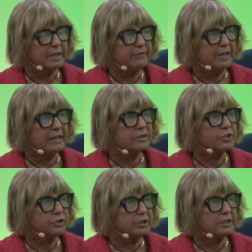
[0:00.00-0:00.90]
they feel
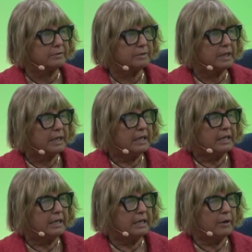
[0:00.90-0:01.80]
unsure.
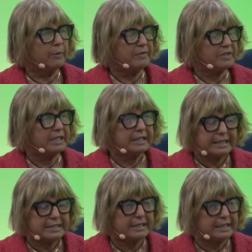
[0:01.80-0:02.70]
Uh, we have seen, at
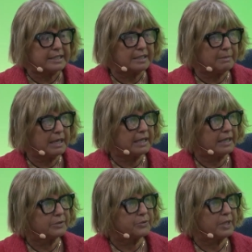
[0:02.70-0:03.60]
least in Italy, my
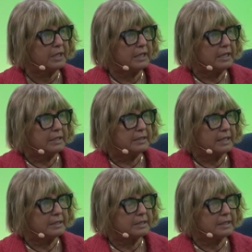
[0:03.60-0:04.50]
country,
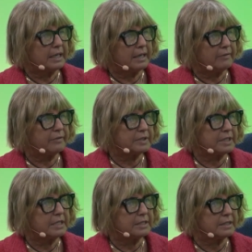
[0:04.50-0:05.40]
that uh,
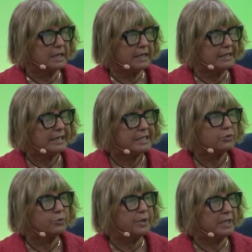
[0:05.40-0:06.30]
since uh, at least
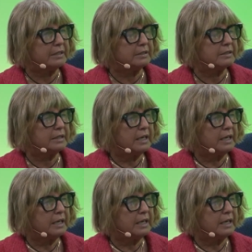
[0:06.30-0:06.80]
two years,